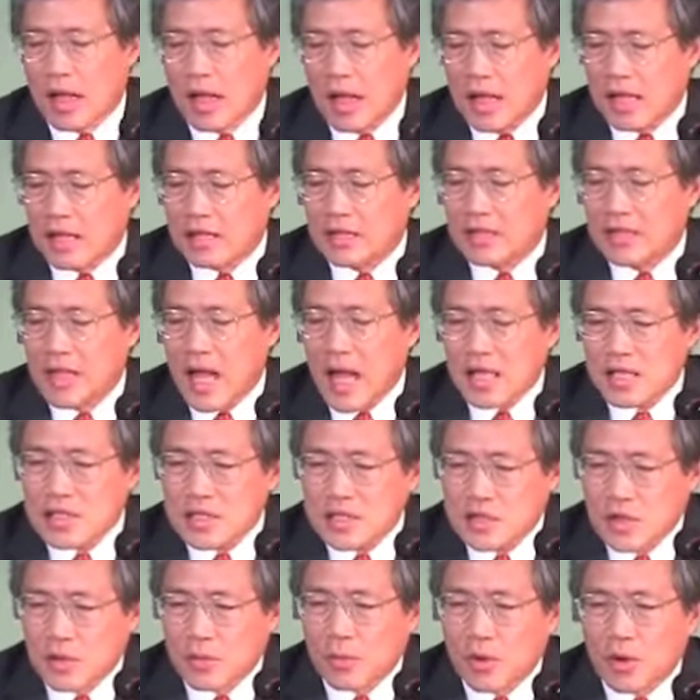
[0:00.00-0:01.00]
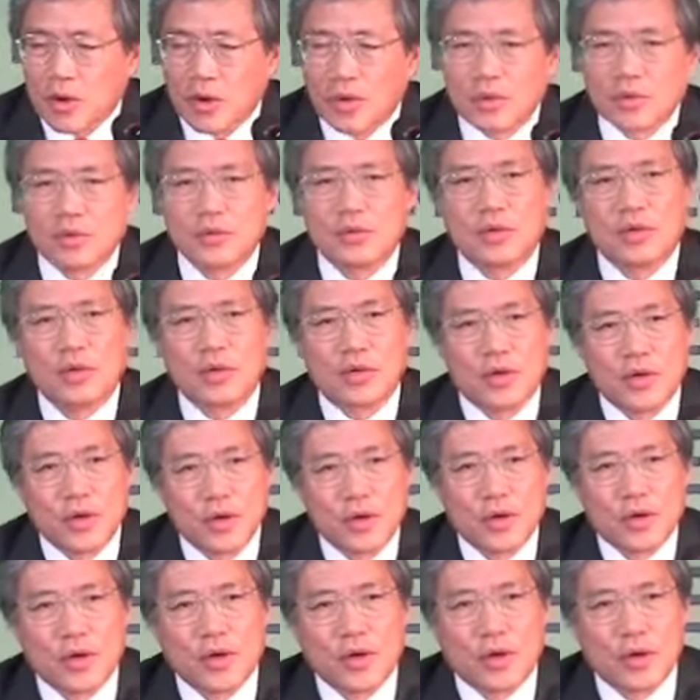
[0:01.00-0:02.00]
And that's the world
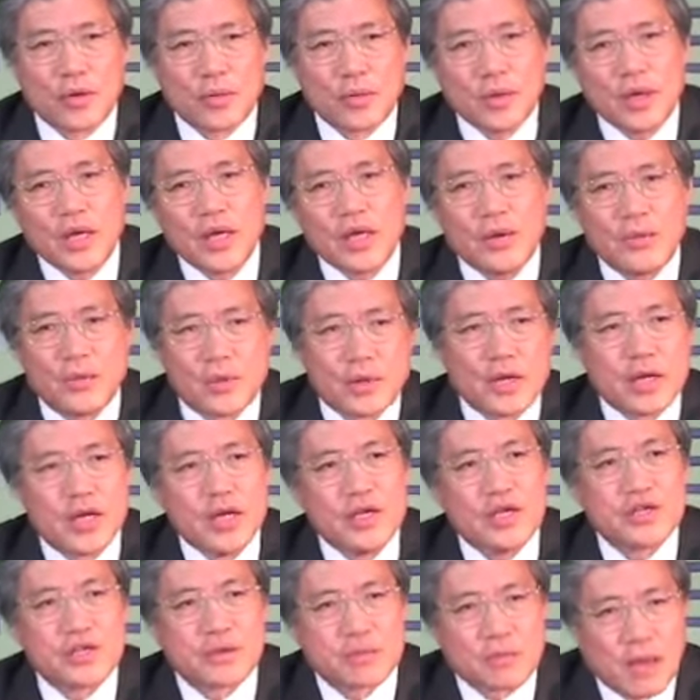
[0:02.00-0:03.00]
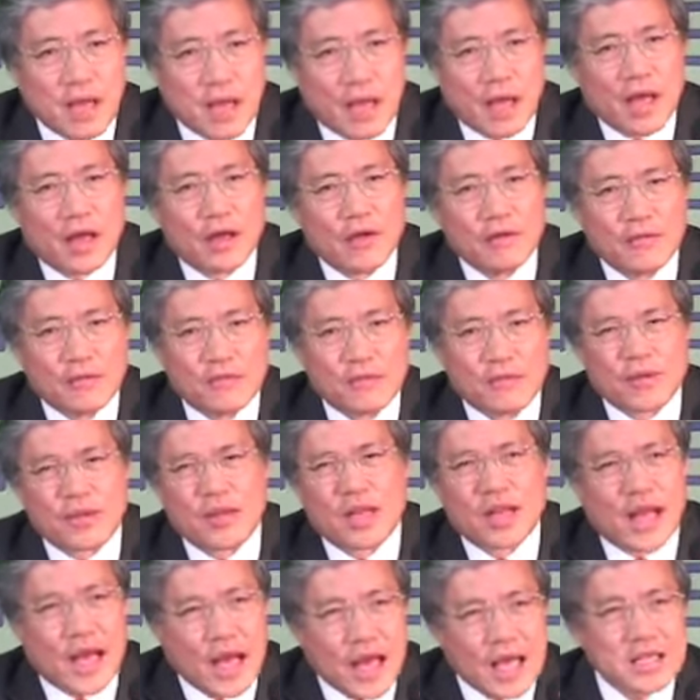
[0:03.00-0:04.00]
we were in Japan for
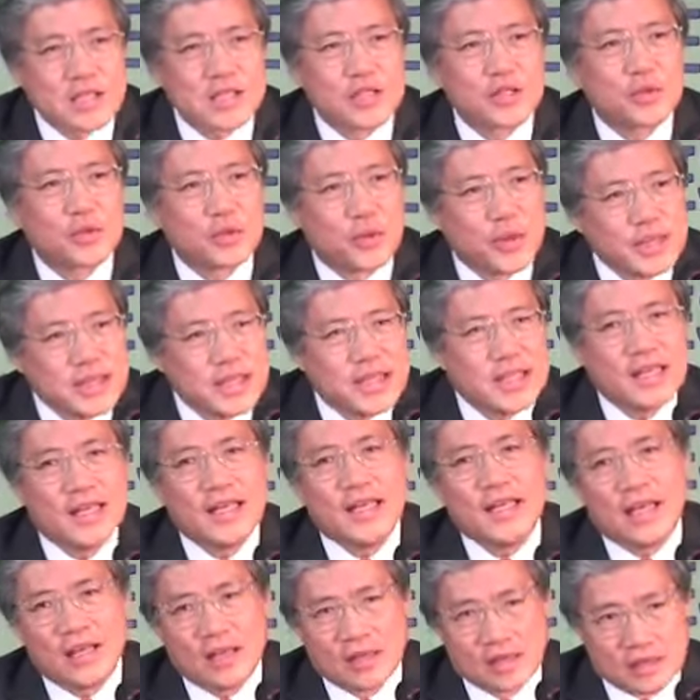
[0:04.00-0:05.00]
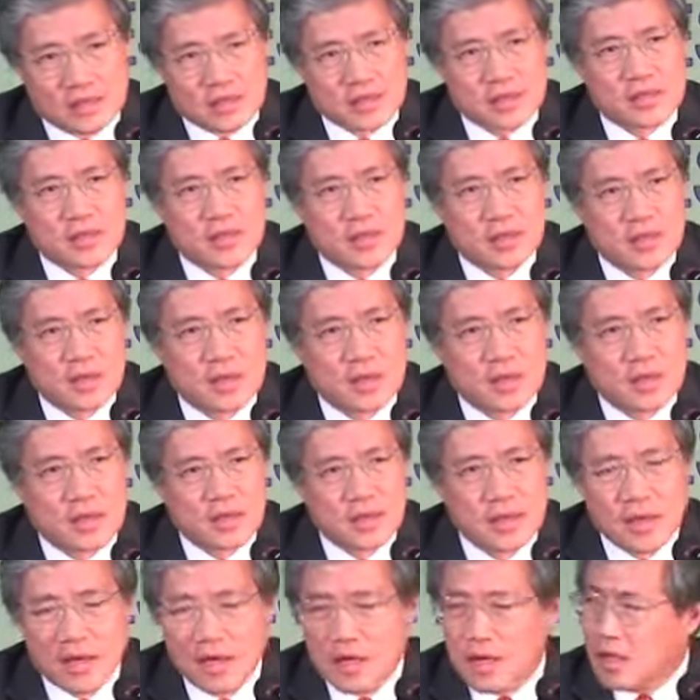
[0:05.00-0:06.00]
the last 20 years.
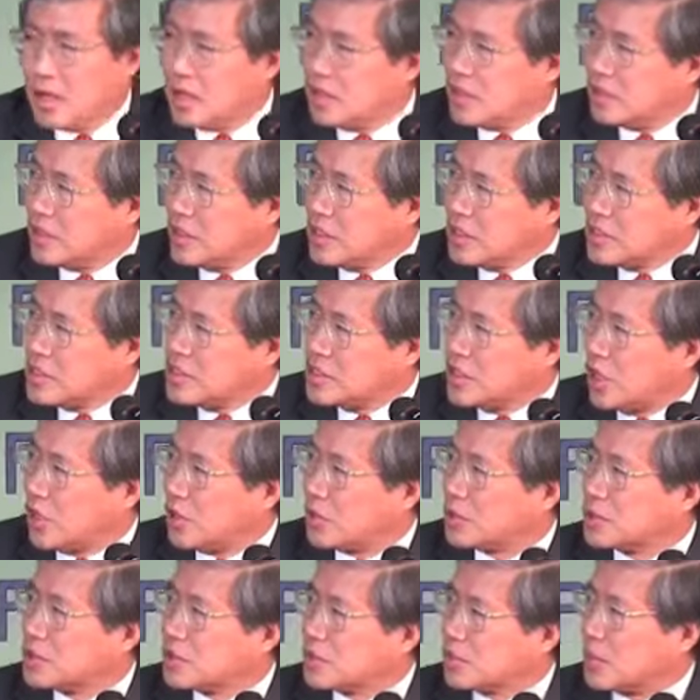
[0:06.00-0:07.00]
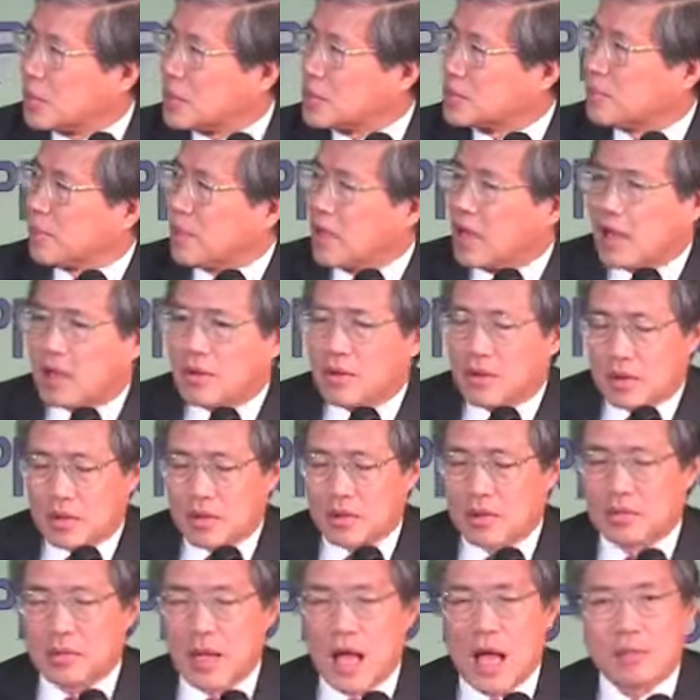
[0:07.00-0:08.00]
This shows what's been
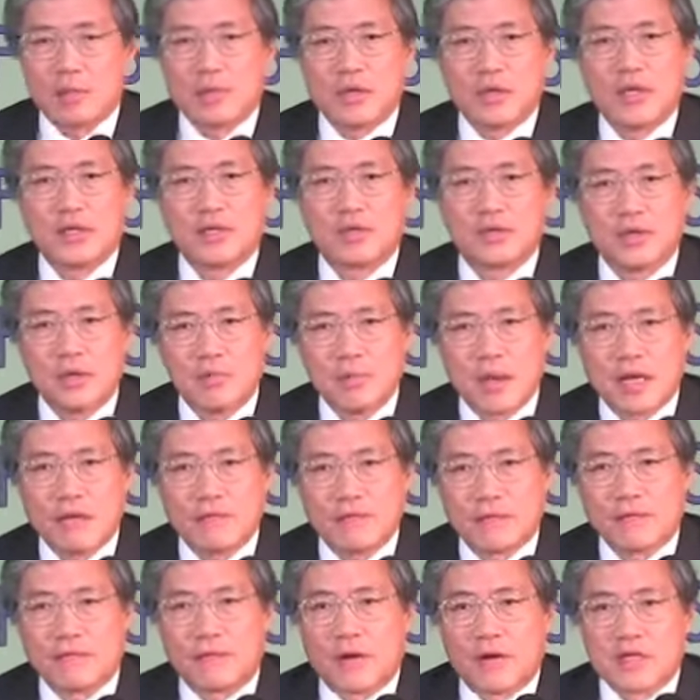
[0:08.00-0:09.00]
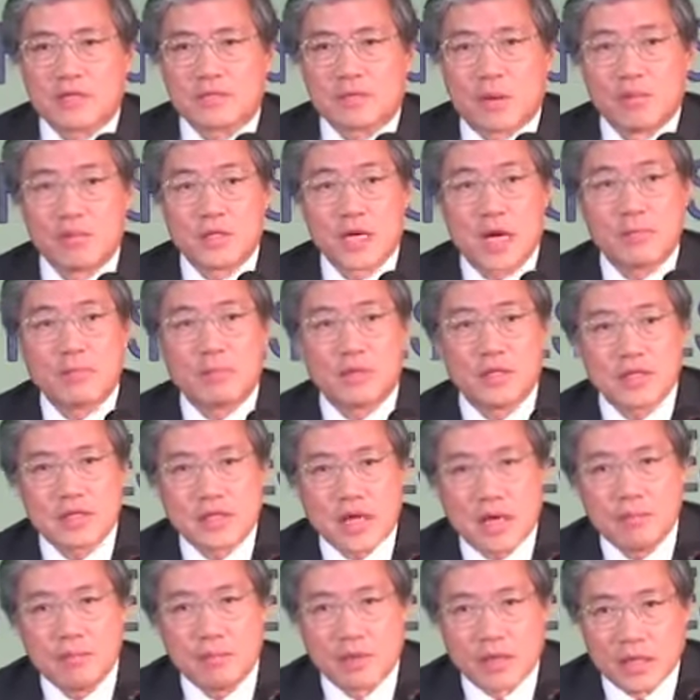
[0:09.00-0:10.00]
happening to demand for funds from
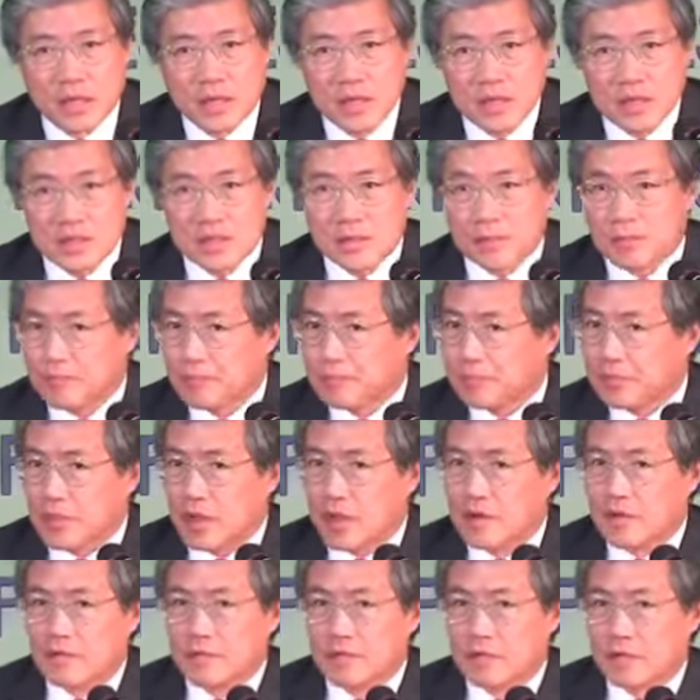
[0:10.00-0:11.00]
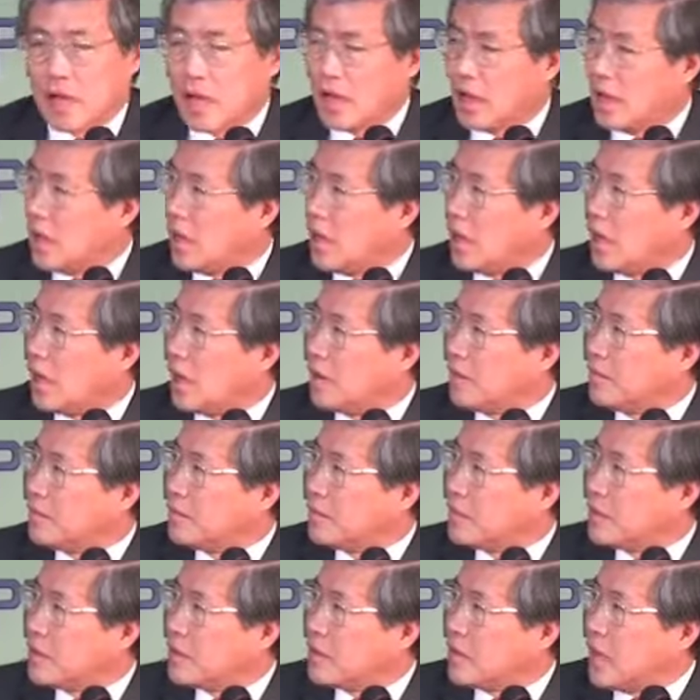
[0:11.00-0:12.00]
Japanese companies,
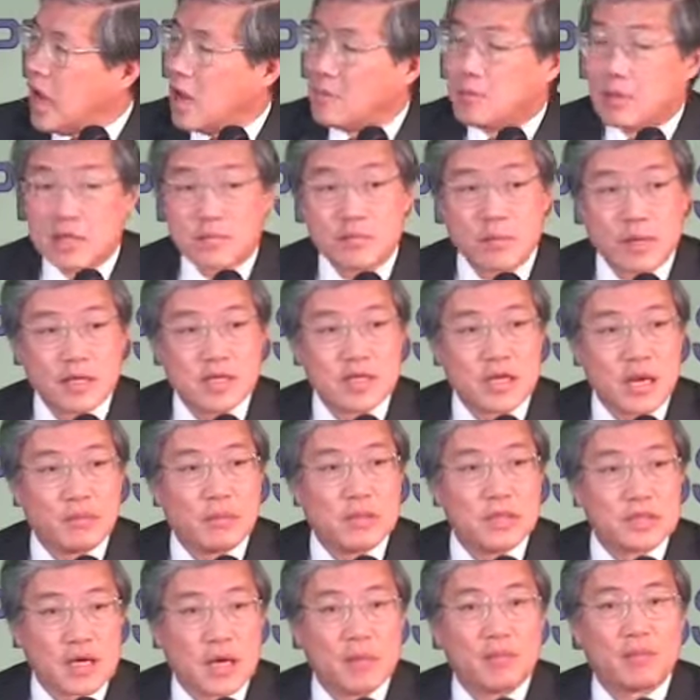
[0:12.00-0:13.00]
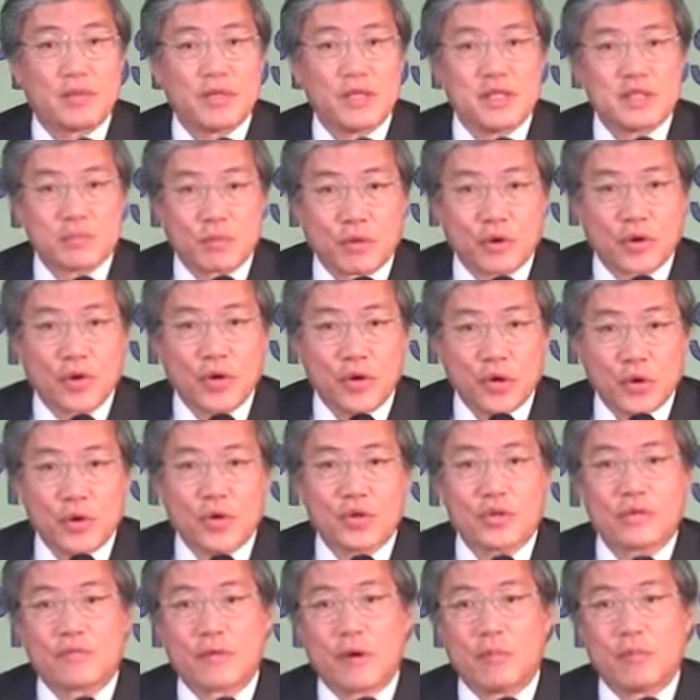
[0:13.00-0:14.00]
how much money Japanese companies
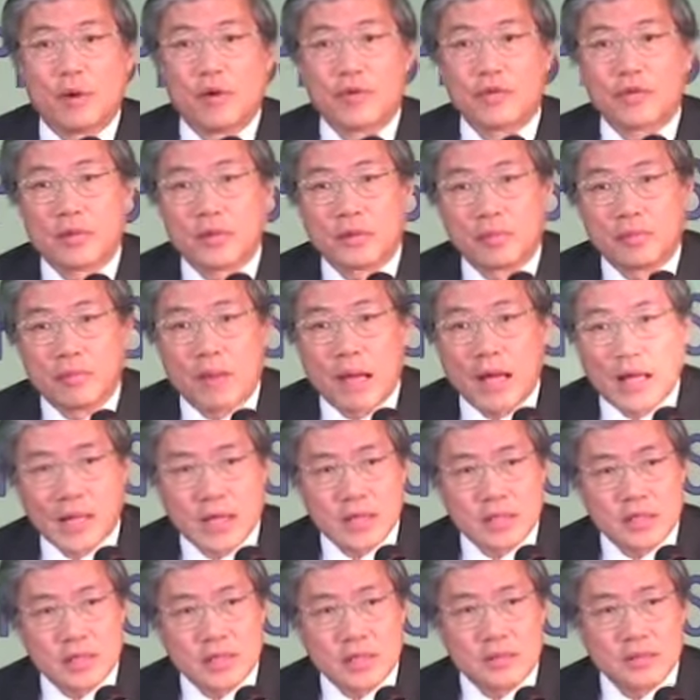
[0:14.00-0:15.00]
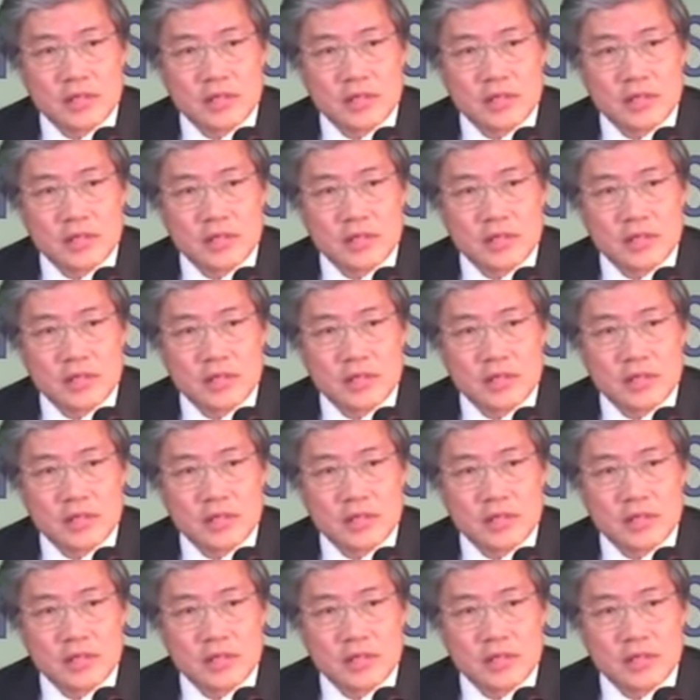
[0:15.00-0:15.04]
procured from both the banking